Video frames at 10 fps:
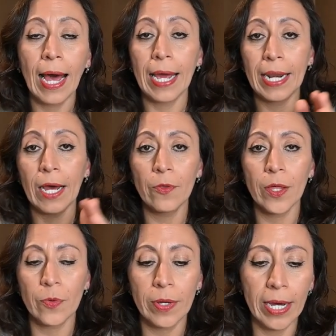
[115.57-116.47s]
And now
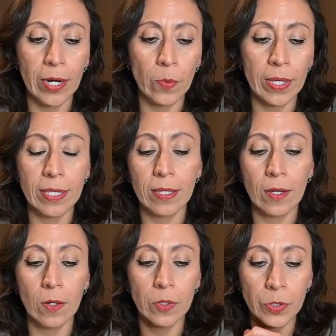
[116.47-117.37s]
that we are with
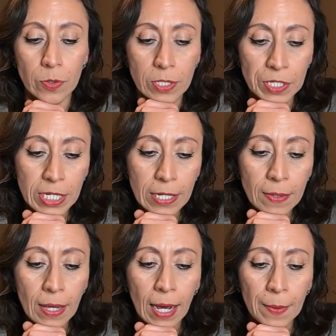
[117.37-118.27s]
Control G,
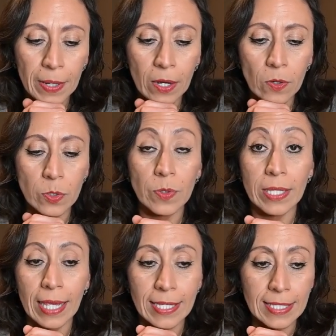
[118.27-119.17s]
I'm going to go to the
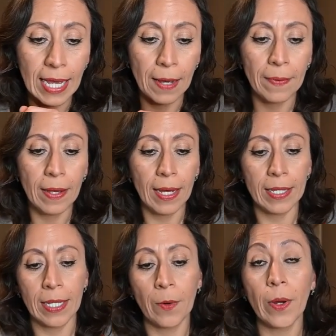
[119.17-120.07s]
next tab.
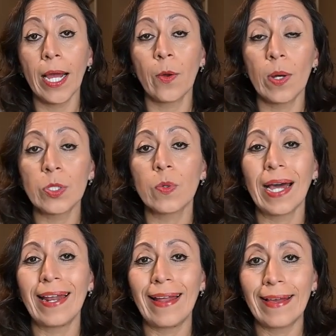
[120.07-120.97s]
And now I want to
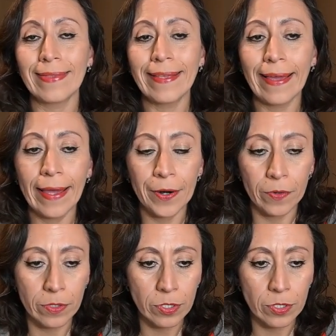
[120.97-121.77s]
highlight the errors.